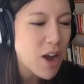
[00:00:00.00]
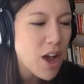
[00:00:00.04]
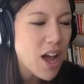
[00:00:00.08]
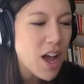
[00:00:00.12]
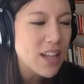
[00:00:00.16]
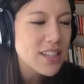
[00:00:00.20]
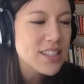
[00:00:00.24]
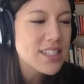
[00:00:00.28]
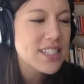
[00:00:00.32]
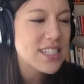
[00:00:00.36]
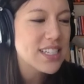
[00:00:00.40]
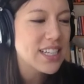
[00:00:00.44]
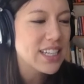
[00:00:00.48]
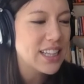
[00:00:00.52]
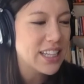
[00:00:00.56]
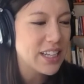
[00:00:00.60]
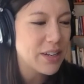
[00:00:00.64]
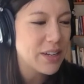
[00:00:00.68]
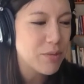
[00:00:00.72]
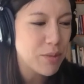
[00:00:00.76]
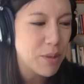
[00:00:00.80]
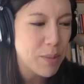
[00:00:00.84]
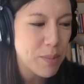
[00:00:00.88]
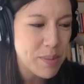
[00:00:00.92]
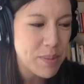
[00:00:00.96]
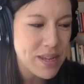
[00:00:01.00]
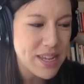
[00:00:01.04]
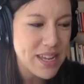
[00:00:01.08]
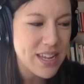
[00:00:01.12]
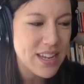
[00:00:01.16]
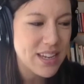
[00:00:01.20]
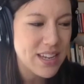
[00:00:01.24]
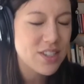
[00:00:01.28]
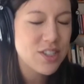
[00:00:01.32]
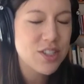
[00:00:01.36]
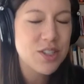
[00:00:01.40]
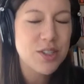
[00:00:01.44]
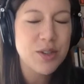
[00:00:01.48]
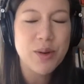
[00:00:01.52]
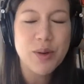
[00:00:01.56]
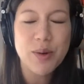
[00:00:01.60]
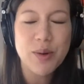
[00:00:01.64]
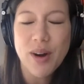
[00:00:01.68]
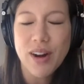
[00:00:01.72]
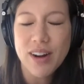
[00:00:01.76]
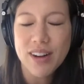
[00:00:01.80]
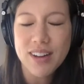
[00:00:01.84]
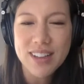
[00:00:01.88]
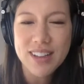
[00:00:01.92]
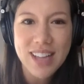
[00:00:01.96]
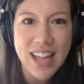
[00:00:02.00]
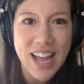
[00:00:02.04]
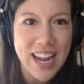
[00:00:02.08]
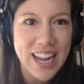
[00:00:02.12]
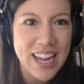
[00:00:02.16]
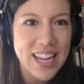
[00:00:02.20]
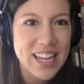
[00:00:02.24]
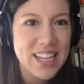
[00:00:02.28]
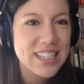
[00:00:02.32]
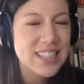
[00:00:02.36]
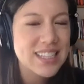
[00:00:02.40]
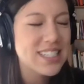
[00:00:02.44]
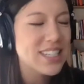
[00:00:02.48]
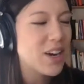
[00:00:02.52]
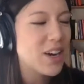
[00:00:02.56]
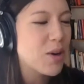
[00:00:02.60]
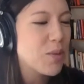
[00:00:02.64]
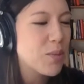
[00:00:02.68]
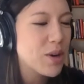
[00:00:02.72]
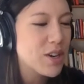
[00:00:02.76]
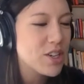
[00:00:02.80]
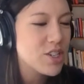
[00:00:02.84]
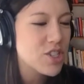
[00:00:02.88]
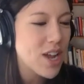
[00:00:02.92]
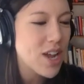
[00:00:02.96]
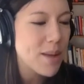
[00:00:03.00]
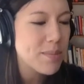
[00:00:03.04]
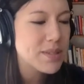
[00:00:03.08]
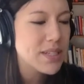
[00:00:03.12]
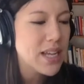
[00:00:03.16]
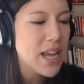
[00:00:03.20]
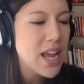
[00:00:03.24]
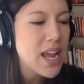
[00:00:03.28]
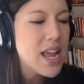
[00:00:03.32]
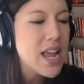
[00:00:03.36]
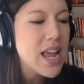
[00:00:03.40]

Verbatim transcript: constantly repeat to our clients and our workshops